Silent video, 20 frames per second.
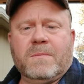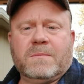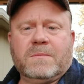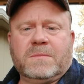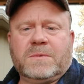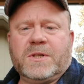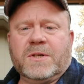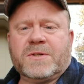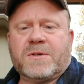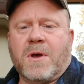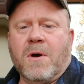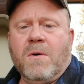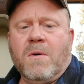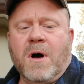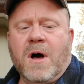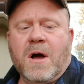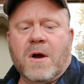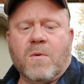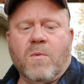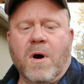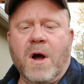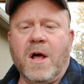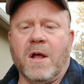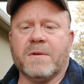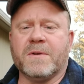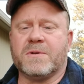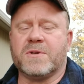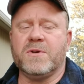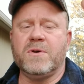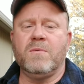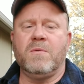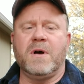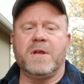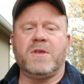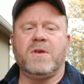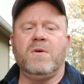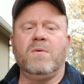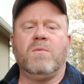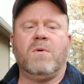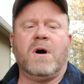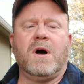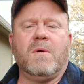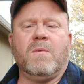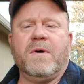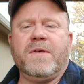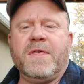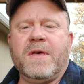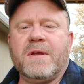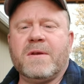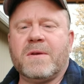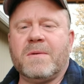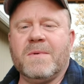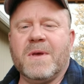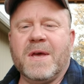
just go hog wild. Do what you want with it.